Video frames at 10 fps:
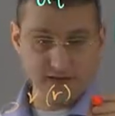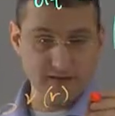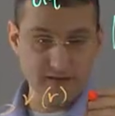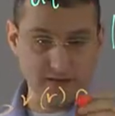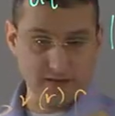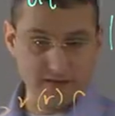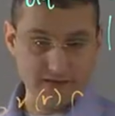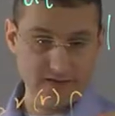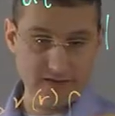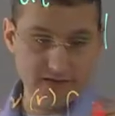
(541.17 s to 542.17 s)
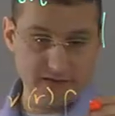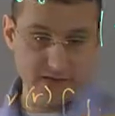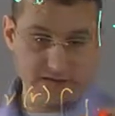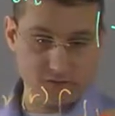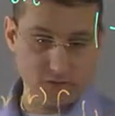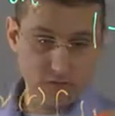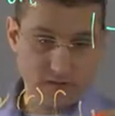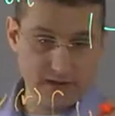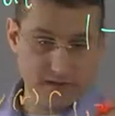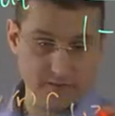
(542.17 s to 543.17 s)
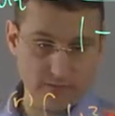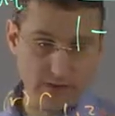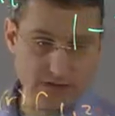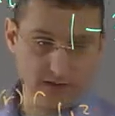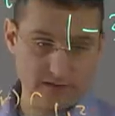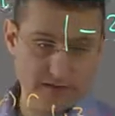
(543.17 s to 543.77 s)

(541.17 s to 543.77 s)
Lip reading: times dt squared minus